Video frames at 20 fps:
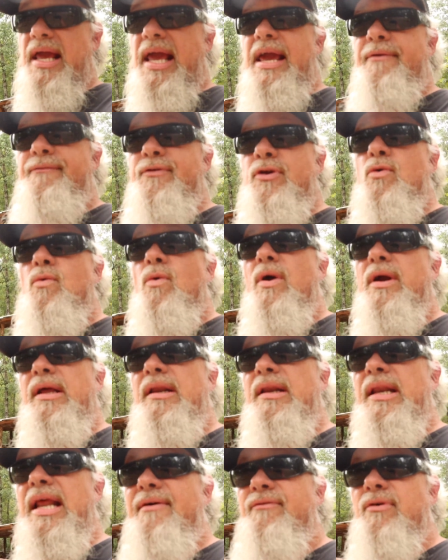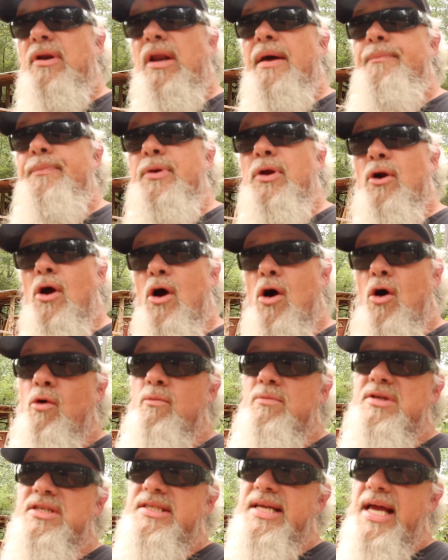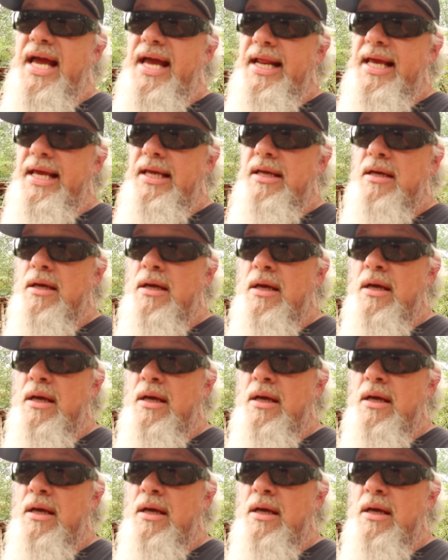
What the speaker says: If you want to level up your homesteading,